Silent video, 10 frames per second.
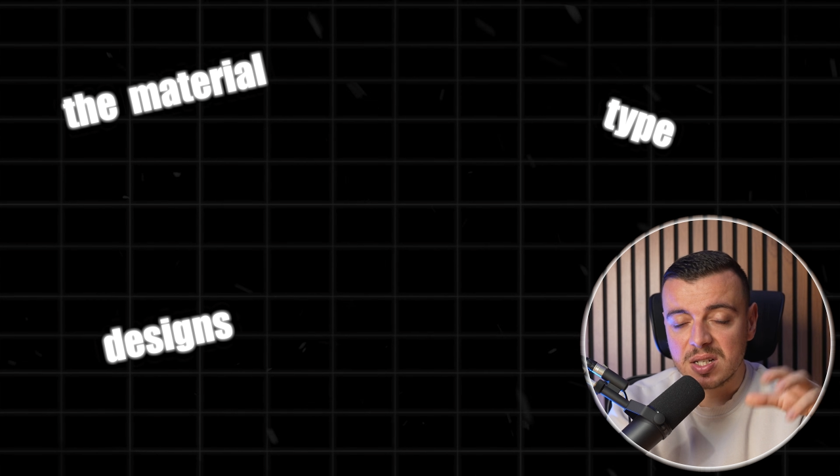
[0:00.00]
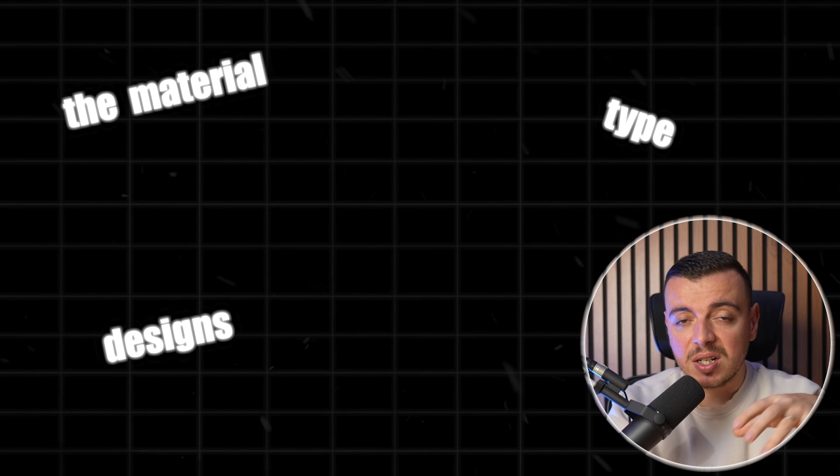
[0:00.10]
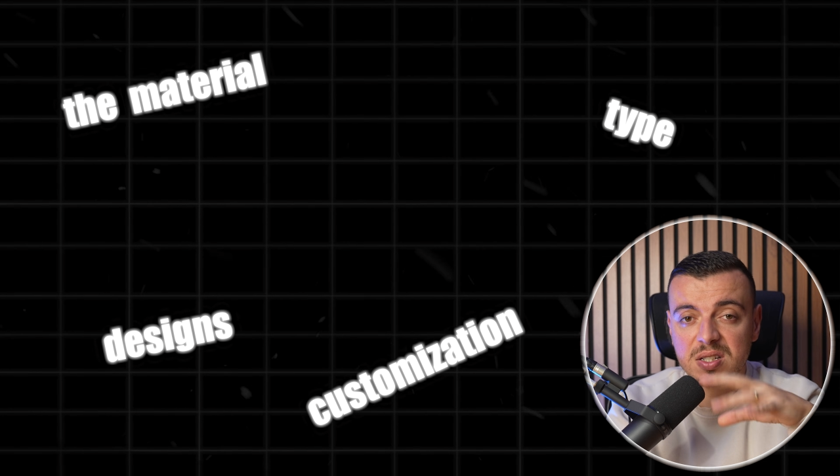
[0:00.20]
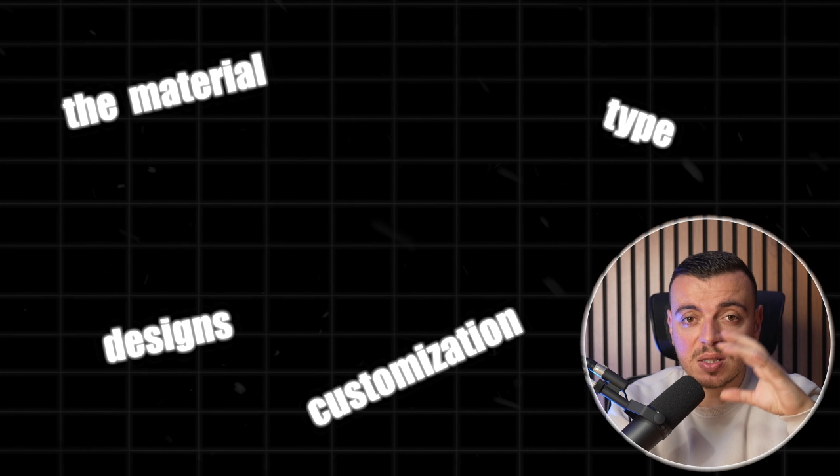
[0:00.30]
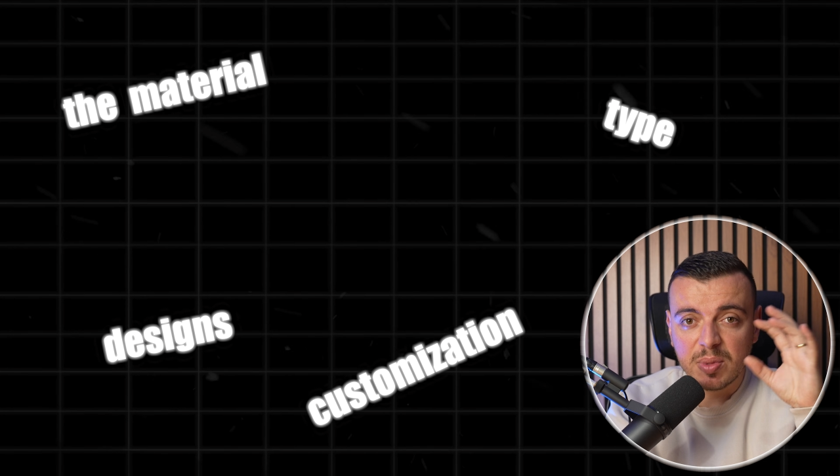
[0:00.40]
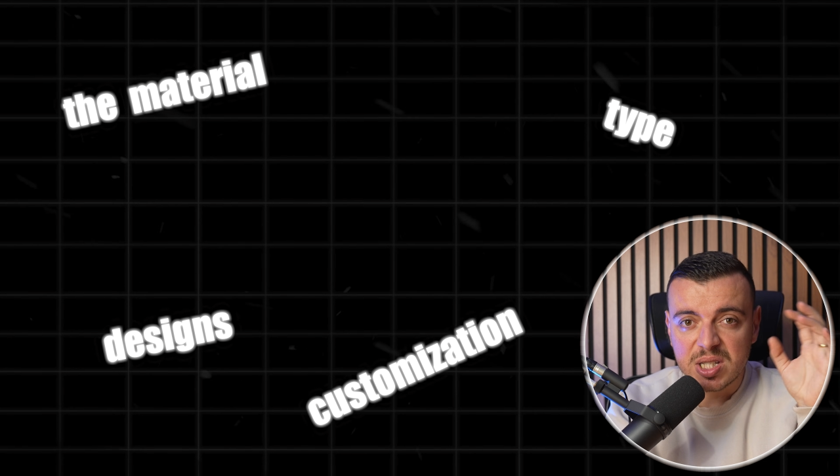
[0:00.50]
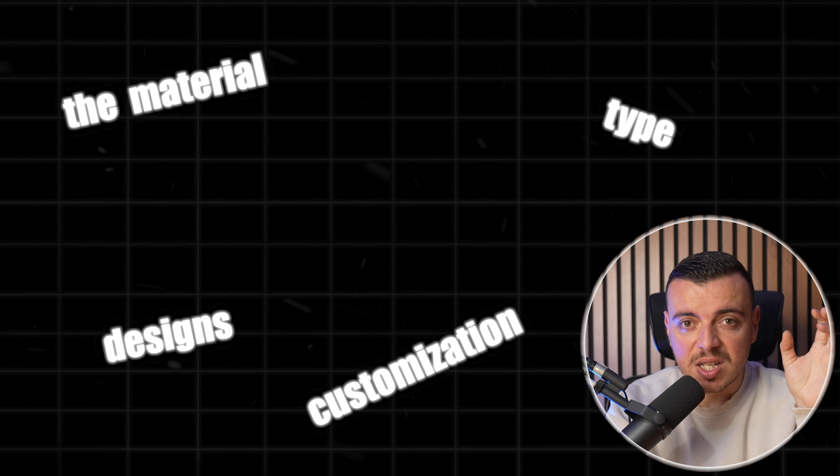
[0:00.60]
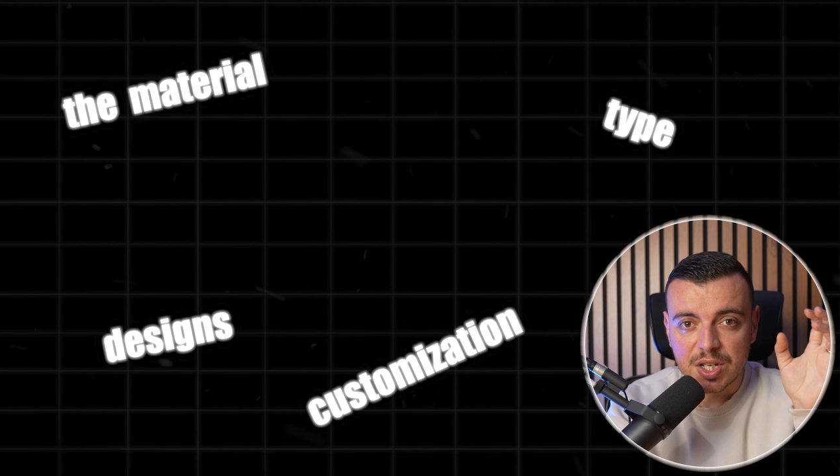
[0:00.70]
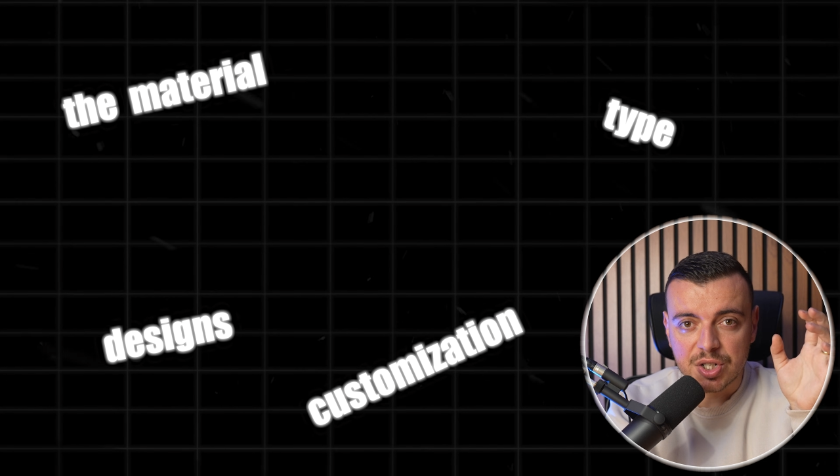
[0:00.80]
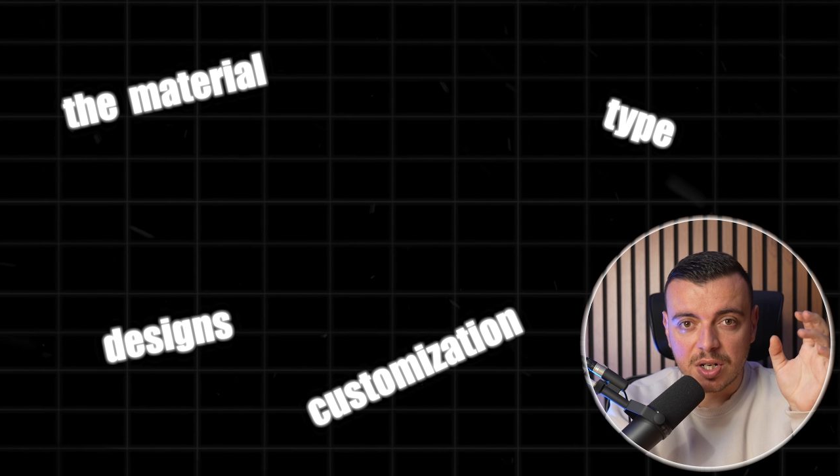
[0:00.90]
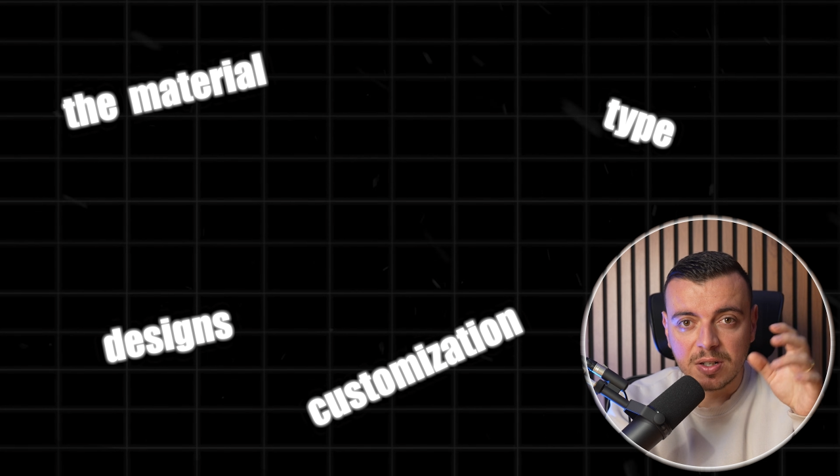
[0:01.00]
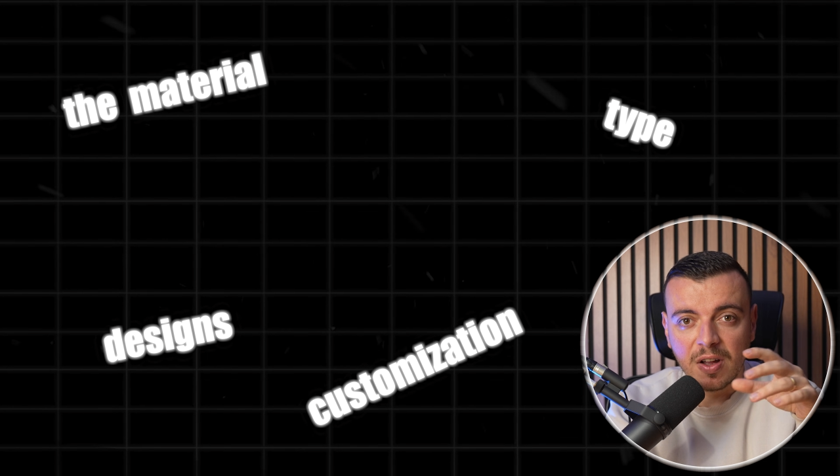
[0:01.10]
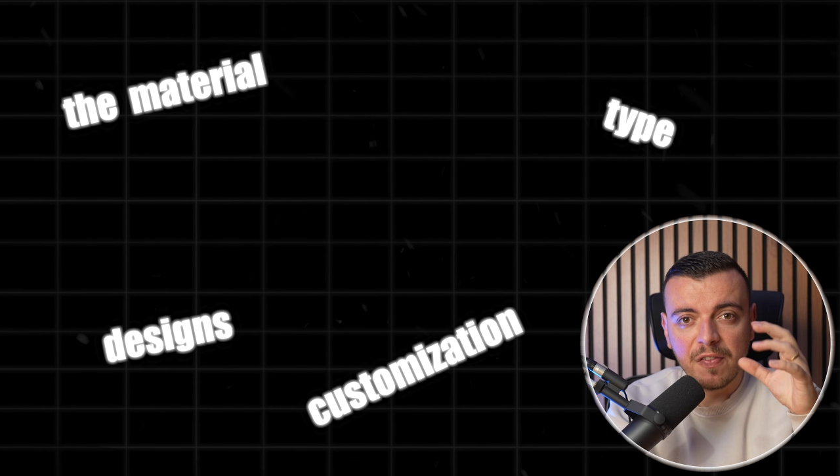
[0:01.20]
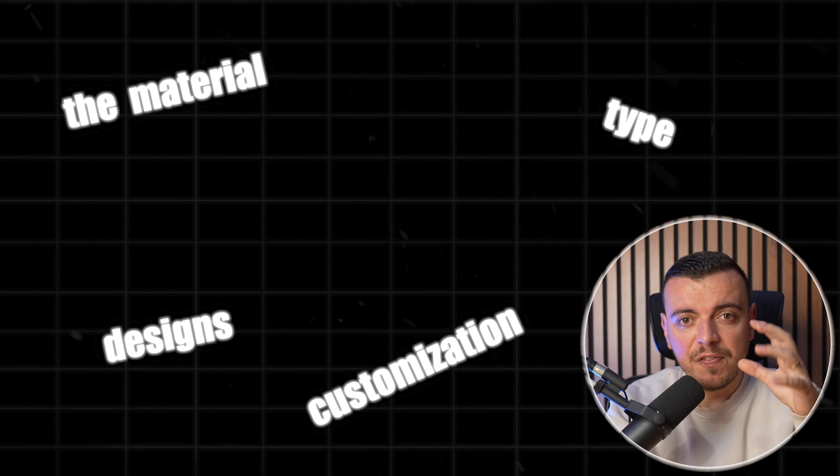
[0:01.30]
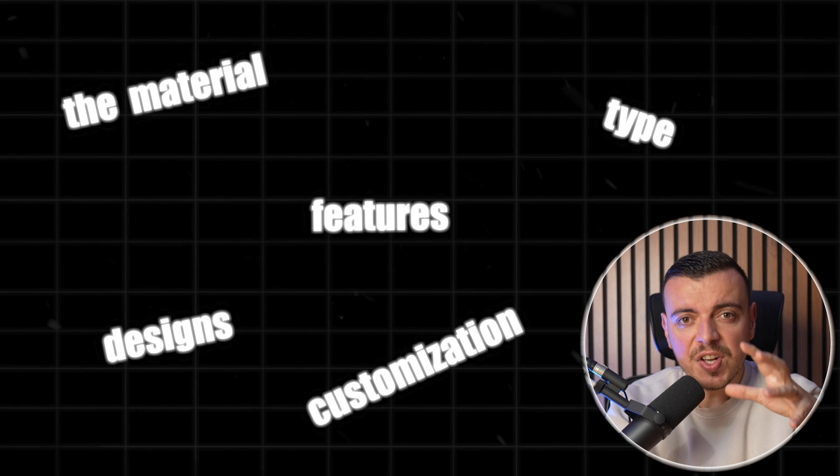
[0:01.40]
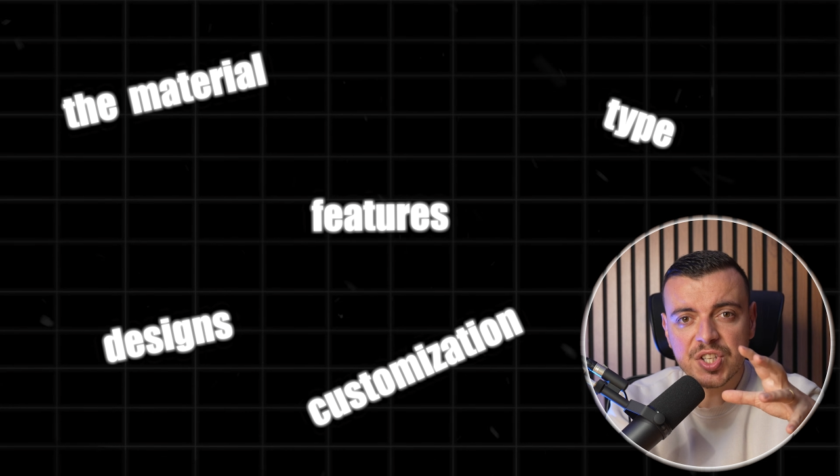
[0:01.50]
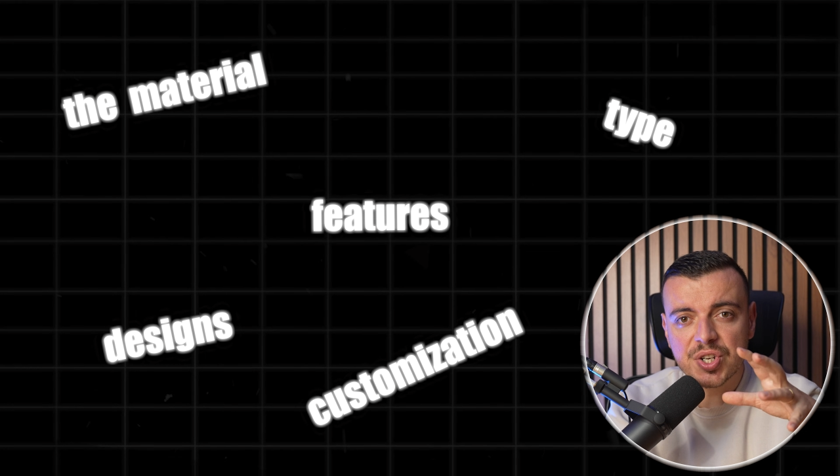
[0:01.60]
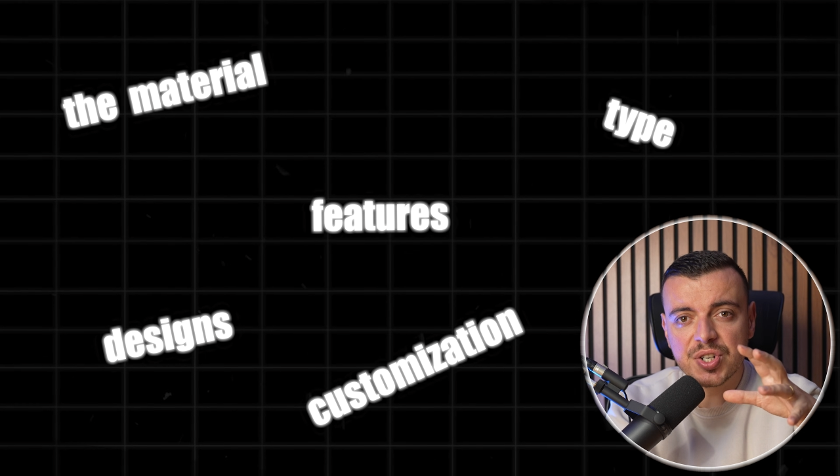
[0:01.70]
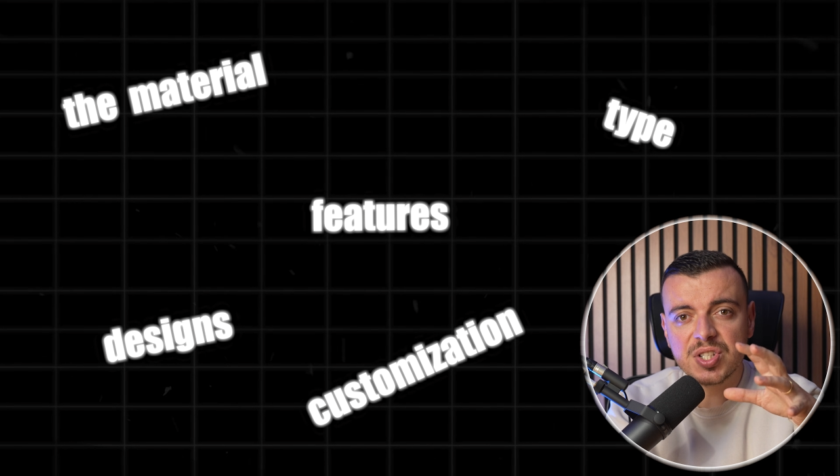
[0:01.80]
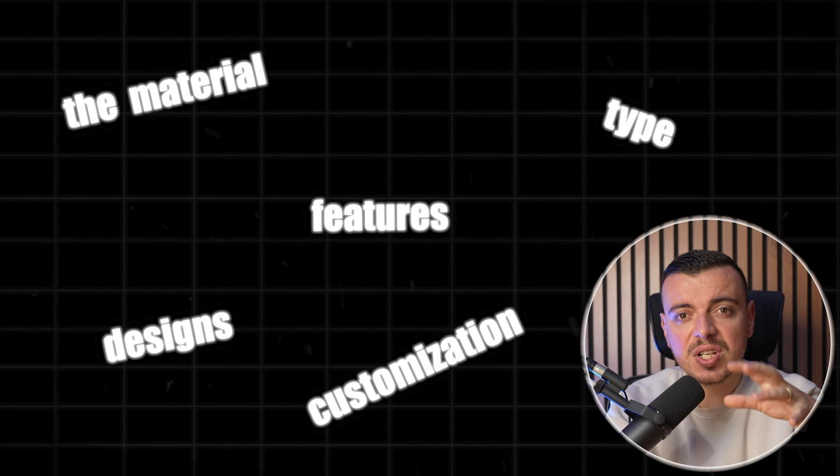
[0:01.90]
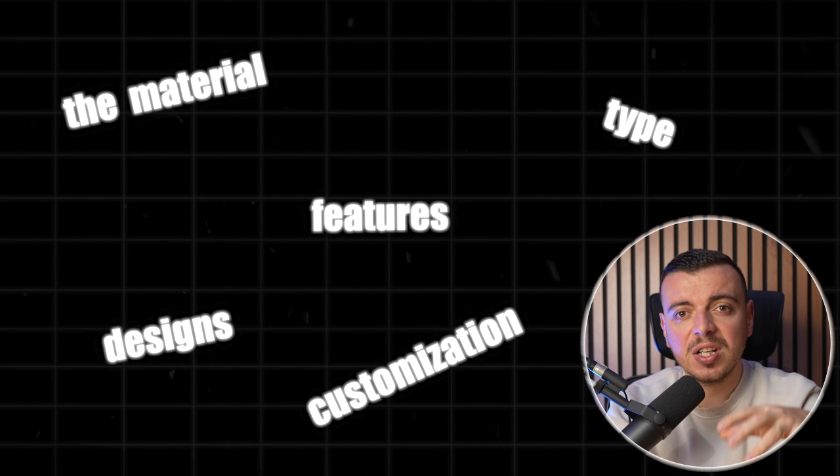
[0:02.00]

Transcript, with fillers: customization, features,